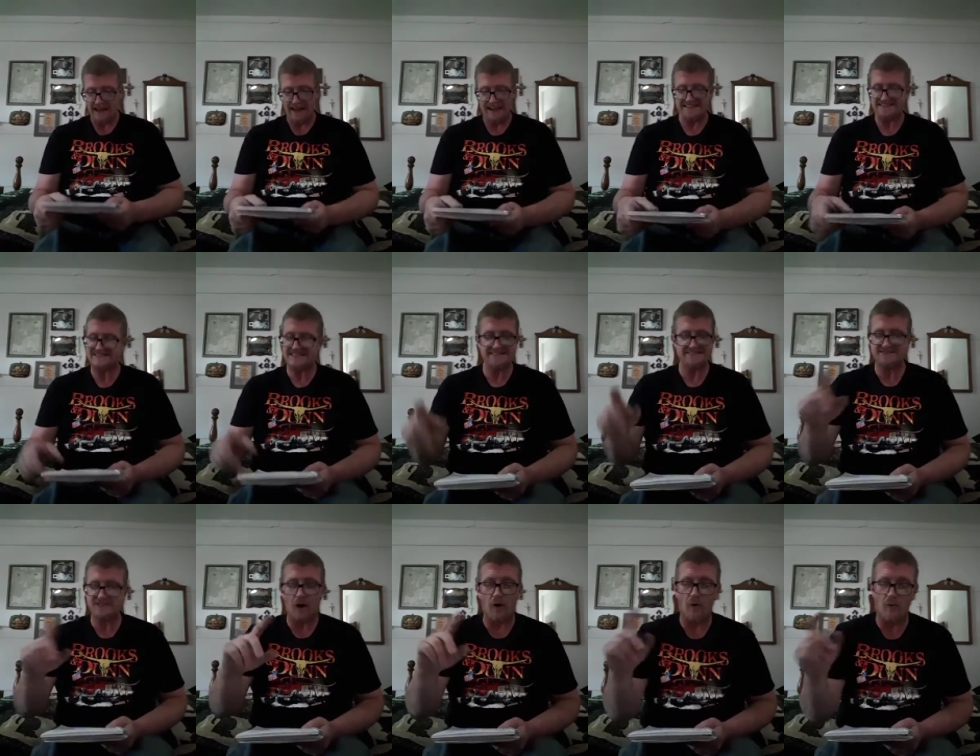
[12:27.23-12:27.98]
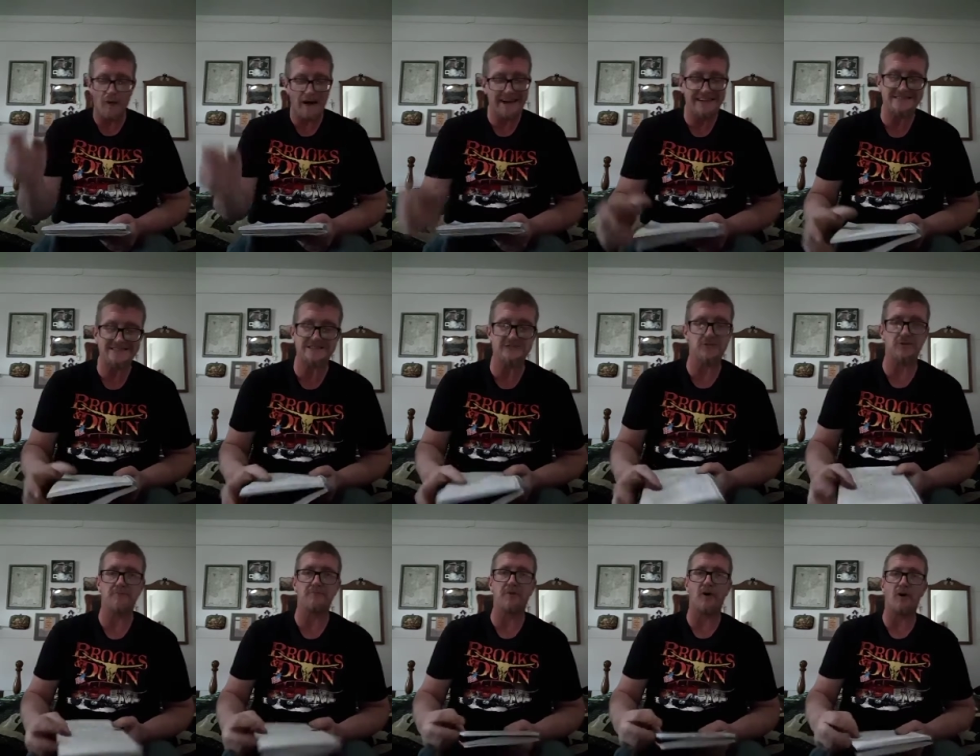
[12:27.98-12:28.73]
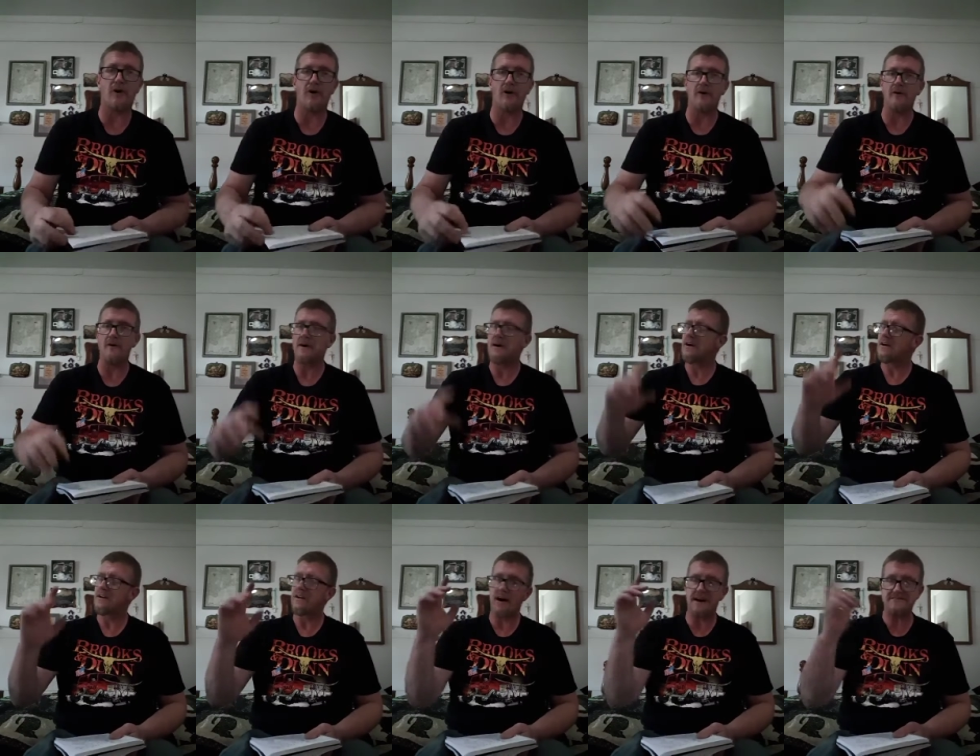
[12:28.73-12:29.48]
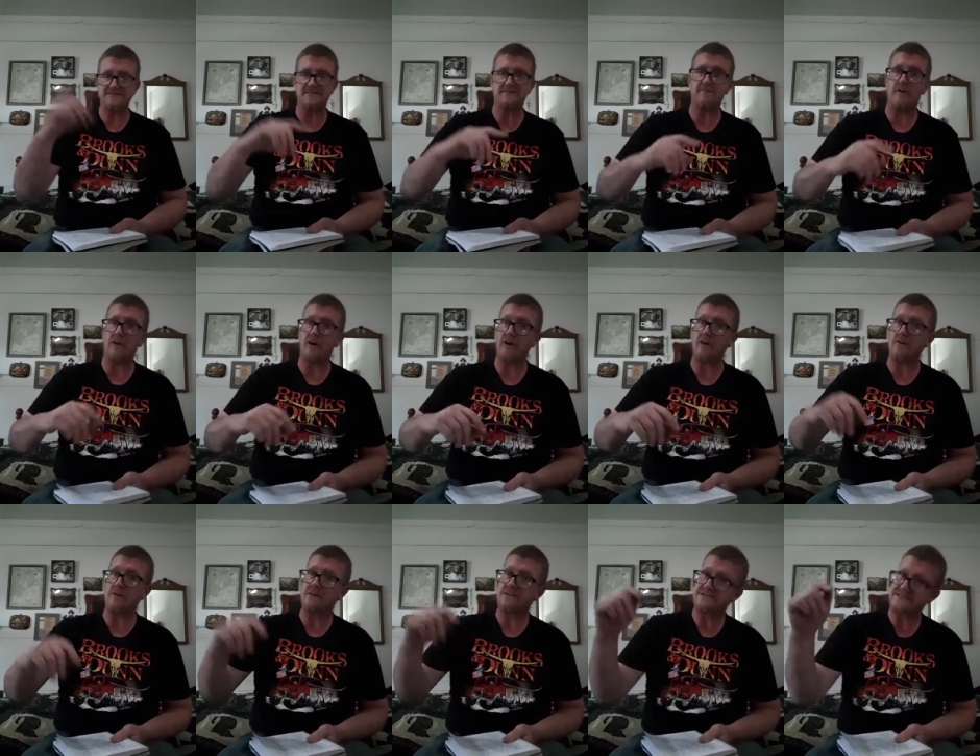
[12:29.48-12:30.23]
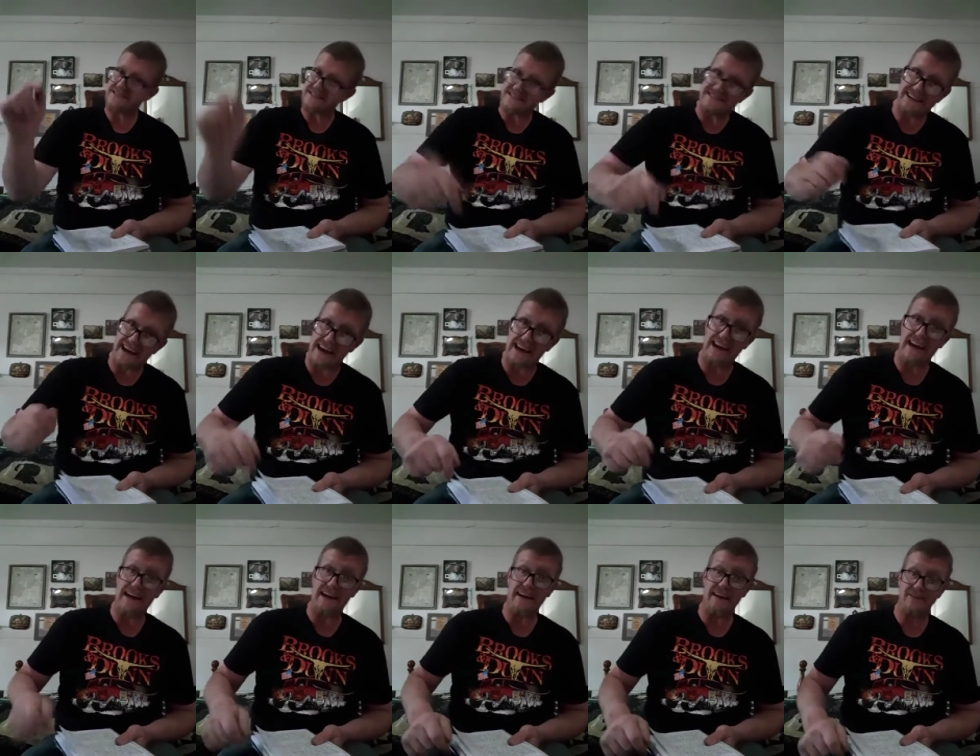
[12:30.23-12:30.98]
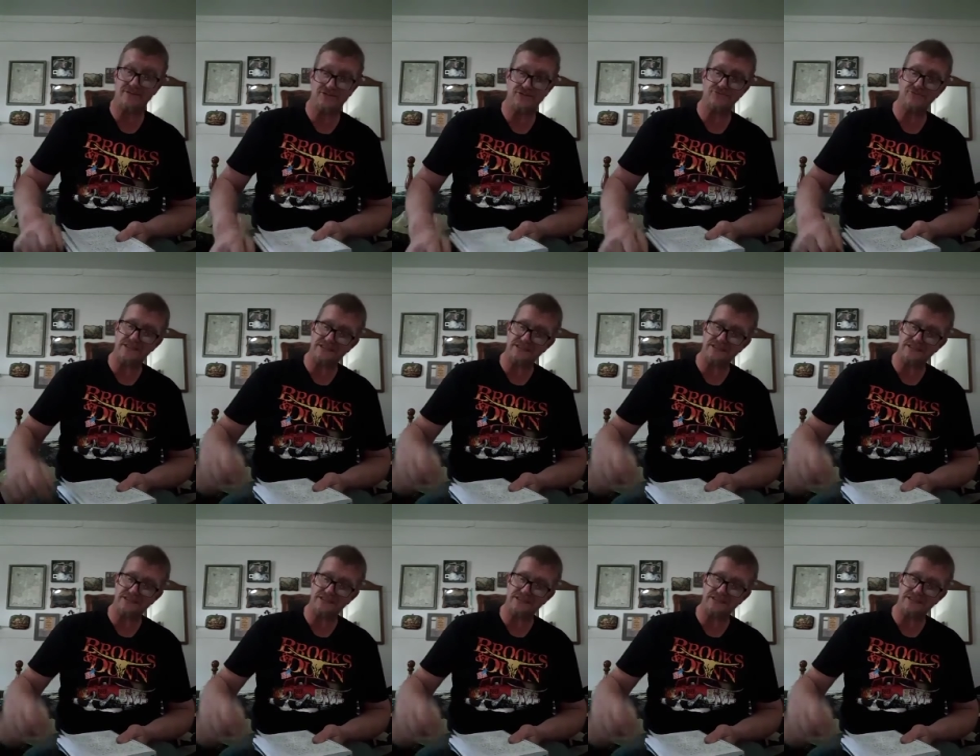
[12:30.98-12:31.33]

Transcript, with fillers: He says, don't wait until tomorrow. Not tomorrow. Today. Do